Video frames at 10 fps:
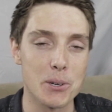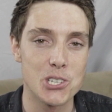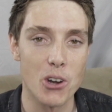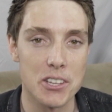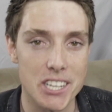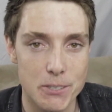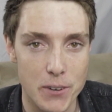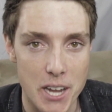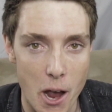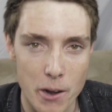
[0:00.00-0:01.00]
you enjoyed this
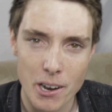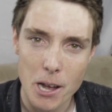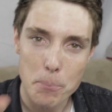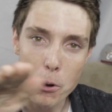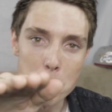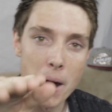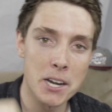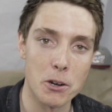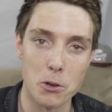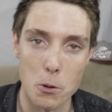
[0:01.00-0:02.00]
video. Put
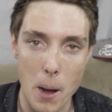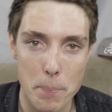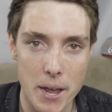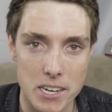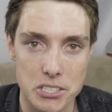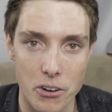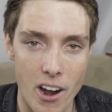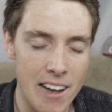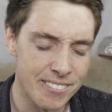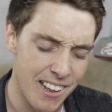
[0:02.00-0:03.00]
money on all my picks, all
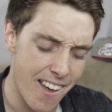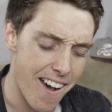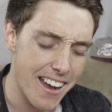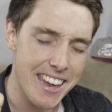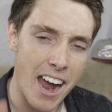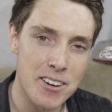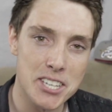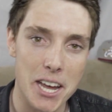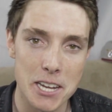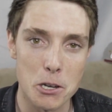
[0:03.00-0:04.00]
right? I
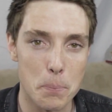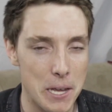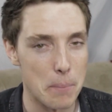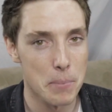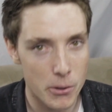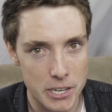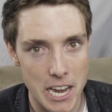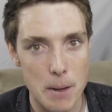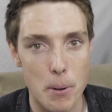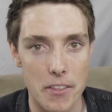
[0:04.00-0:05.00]
guarantee you'll be a
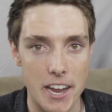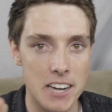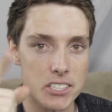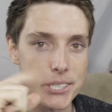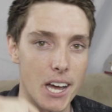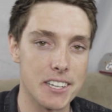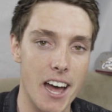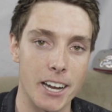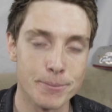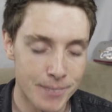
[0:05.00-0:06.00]
millionaire by the end of
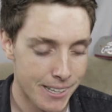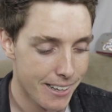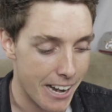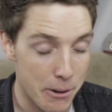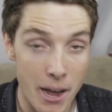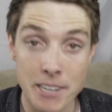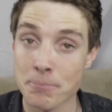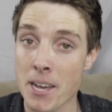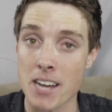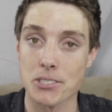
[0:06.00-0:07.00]
Sunday. Anyway,
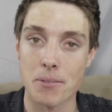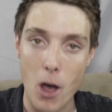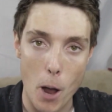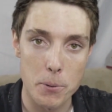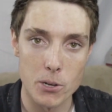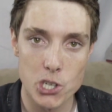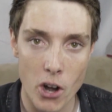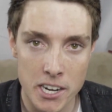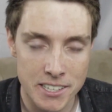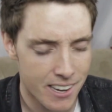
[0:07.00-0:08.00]
yes, hope you
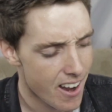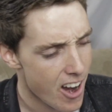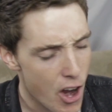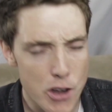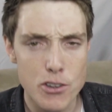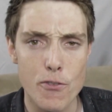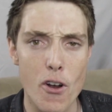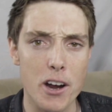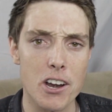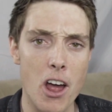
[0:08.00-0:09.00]
enjoyed it. Hit the
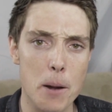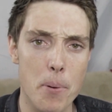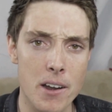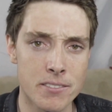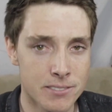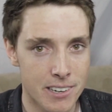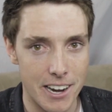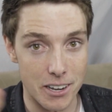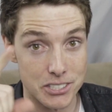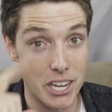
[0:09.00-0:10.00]
fucking like button,
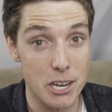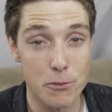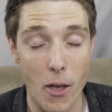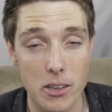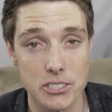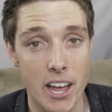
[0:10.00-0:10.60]
and I'll see you fellas